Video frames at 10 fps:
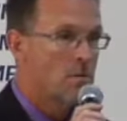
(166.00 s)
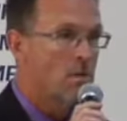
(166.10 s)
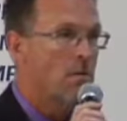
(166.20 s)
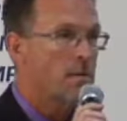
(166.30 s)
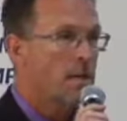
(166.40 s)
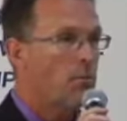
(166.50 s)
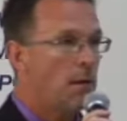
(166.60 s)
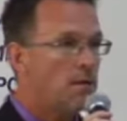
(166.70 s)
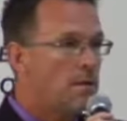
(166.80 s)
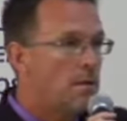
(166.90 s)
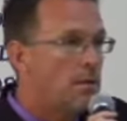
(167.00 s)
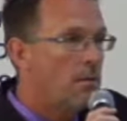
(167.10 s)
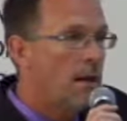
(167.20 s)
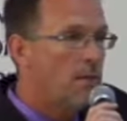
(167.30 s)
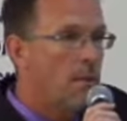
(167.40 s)
So does anyone else in
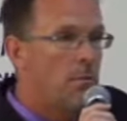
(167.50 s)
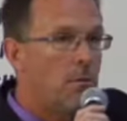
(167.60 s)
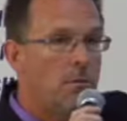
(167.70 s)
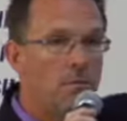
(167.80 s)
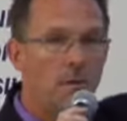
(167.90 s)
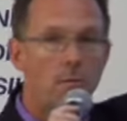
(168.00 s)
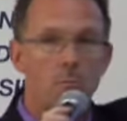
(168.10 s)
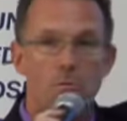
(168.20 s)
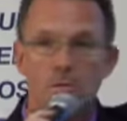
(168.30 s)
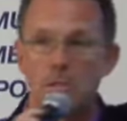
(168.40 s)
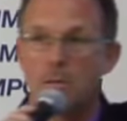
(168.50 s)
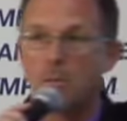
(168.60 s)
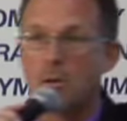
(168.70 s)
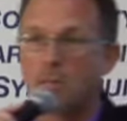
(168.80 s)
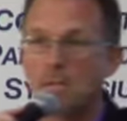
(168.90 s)
here have people in their emergency
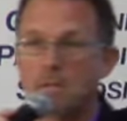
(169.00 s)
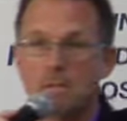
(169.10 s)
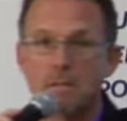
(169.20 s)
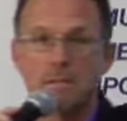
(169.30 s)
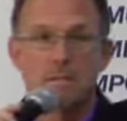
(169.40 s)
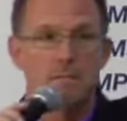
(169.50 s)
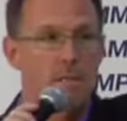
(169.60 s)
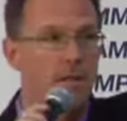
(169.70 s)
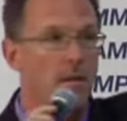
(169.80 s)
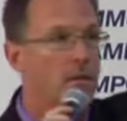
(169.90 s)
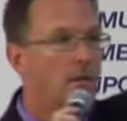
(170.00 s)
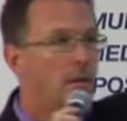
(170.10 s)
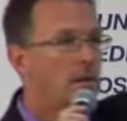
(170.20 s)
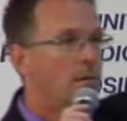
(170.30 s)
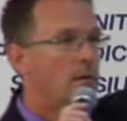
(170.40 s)
departments and you've seen there,
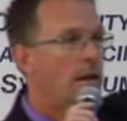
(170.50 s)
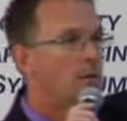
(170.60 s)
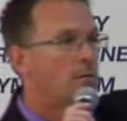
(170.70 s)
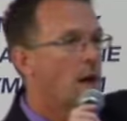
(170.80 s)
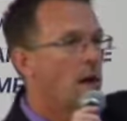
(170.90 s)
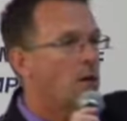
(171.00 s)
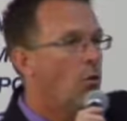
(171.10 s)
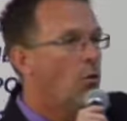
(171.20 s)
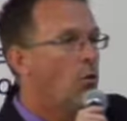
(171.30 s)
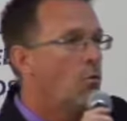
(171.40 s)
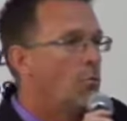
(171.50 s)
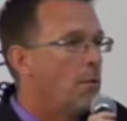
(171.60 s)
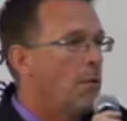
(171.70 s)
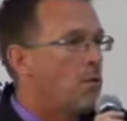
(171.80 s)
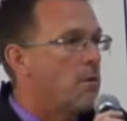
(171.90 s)
right? You've gone home,
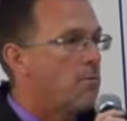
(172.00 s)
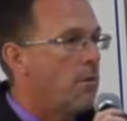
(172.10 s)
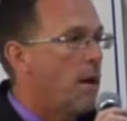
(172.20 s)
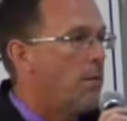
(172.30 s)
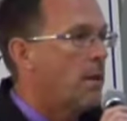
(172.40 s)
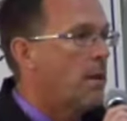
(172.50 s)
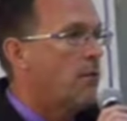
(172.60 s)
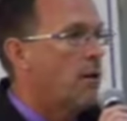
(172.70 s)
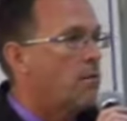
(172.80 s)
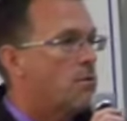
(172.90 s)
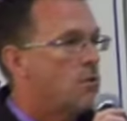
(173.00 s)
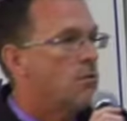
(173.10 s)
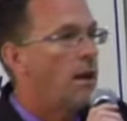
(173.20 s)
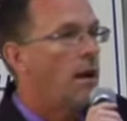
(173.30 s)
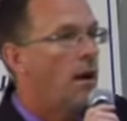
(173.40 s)
you've been with your family, you're on your
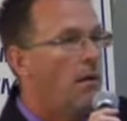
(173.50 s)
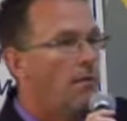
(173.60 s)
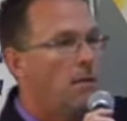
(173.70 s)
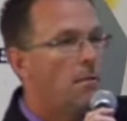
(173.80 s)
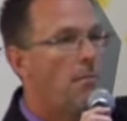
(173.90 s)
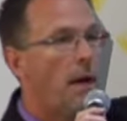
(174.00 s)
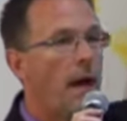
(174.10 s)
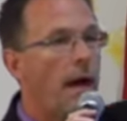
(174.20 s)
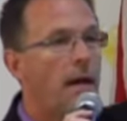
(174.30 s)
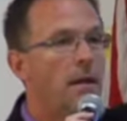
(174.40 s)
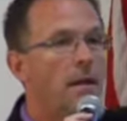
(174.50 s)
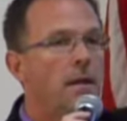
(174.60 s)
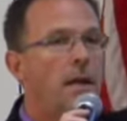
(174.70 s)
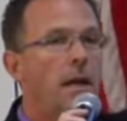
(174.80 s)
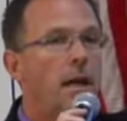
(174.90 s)
2-day off, you come back,
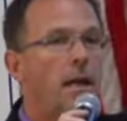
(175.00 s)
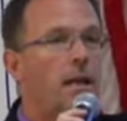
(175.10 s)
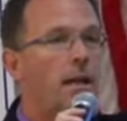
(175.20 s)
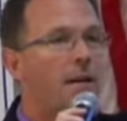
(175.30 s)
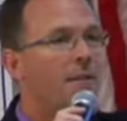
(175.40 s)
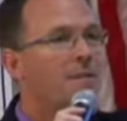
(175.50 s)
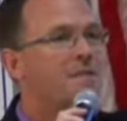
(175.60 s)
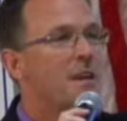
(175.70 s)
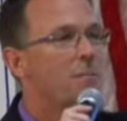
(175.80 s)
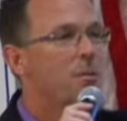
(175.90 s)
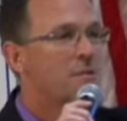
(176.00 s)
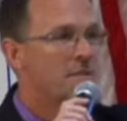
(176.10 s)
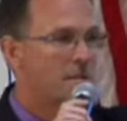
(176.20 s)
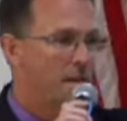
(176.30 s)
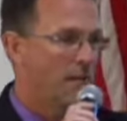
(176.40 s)
and oh, the same
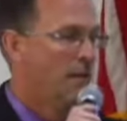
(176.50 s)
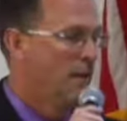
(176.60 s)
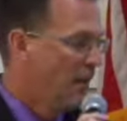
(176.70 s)
person's there.